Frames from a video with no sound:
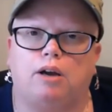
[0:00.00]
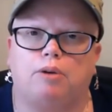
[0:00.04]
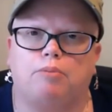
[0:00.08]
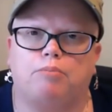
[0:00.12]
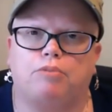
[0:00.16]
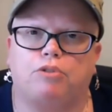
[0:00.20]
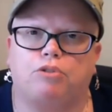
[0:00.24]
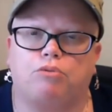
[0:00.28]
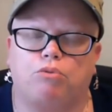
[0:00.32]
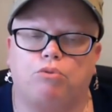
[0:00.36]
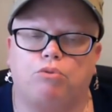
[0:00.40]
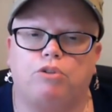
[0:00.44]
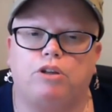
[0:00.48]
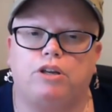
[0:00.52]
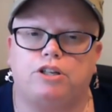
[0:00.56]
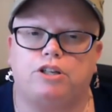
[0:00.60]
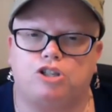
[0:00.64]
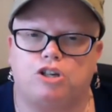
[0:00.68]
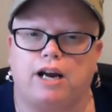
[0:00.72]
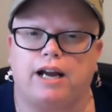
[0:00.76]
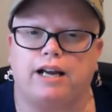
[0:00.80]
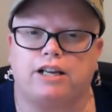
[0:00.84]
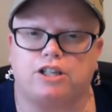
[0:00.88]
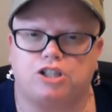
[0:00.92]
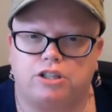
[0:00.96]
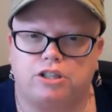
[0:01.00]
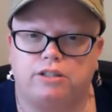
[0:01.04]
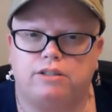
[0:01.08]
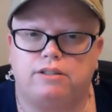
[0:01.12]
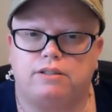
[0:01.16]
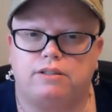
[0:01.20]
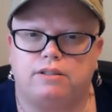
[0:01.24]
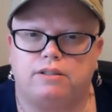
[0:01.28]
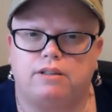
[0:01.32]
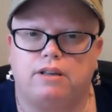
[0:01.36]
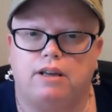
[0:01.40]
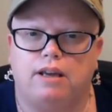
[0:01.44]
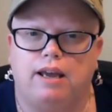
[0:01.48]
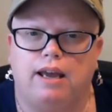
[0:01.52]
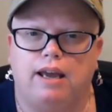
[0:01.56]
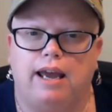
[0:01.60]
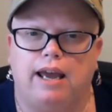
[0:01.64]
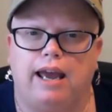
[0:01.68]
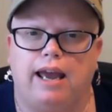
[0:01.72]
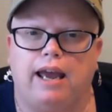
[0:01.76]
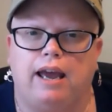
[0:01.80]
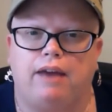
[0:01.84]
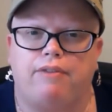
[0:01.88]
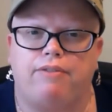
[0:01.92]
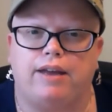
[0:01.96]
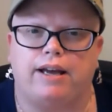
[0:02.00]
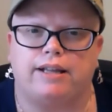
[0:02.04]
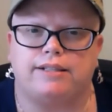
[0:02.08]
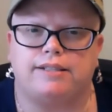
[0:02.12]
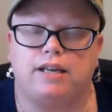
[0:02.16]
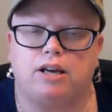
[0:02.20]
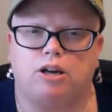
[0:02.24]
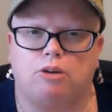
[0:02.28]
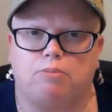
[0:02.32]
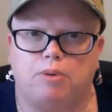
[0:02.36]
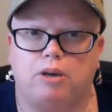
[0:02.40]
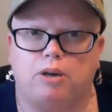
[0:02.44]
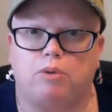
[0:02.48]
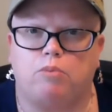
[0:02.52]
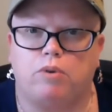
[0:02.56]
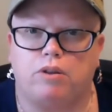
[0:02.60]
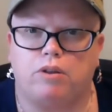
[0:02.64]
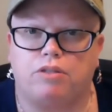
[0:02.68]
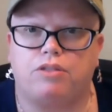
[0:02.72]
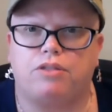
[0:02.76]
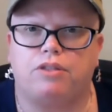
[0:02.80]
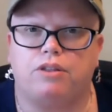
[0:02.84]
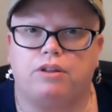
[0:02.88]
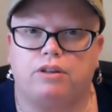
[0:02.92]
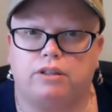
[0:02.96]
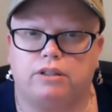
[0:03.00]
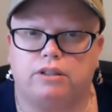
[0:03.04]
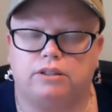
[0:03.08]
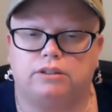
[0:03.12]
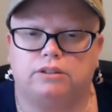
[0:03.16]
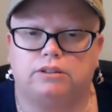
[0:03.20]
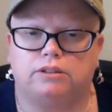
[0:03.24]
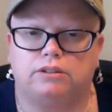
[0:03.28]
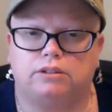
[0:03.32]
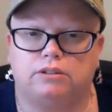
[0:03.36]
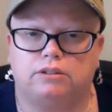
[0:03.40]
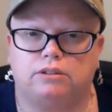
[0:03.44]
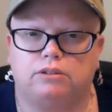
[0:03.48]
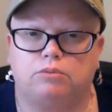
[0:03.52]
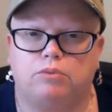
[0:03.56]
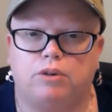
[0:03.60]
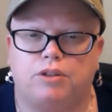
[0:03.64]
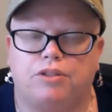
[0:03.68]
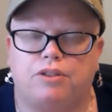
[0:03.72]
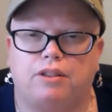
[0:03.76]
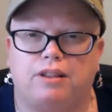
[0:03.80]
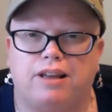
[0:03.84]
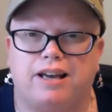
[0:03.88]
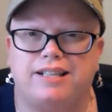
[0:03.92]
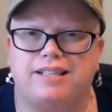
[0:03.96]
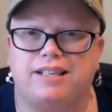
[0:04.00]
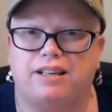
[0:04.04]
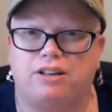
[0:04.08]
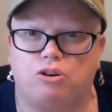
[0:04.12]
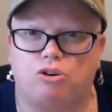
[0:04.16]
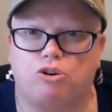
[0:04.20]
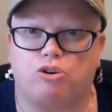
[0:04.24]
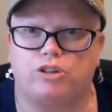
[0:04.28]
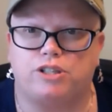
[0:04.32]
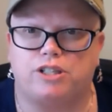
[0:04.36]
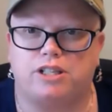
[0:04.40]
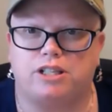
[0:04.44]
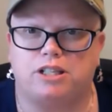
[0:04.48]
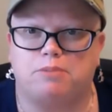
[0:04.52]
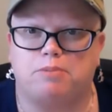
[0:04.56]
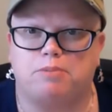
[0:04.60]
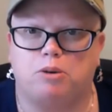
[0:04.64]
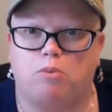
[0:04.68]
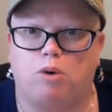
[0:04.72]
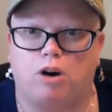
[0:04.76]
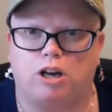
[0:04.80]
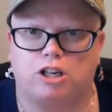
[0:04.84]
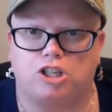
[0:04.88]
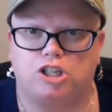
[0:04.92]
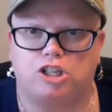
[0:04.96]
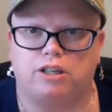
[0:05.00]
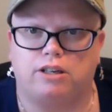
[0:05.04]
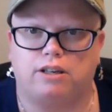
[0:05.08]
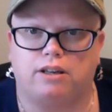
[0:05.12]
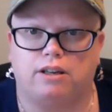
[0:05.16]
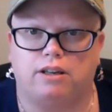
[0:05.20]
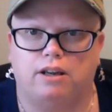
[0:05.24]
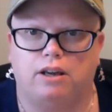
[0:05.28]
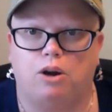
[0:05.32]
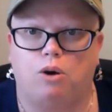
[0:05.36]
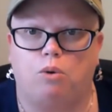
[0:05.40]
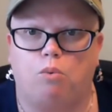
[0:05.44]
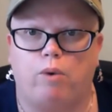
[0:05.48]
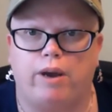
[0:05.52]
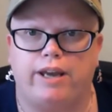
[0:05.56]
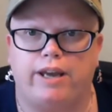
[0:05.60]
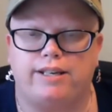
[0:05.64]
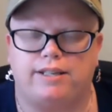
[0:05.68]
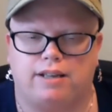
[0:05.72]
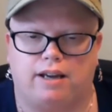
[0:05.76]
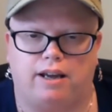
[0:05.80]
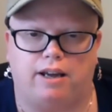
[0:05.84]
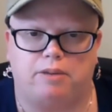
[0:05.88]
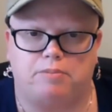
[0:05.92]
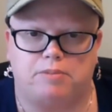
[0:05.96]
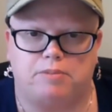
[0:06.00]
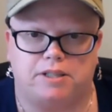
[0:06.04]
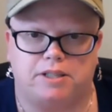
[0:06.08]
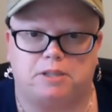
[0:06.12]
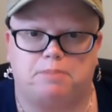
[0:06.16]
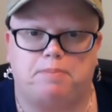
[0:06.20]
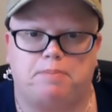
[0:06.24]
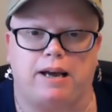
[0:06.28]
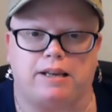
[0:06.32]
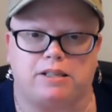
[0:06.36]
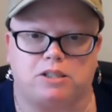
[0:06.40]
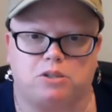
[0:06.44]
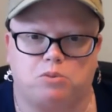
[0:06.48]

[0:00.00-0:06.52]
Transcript: through the attractions, and that's helping with the lines. I know Krystin's been watching wait times this past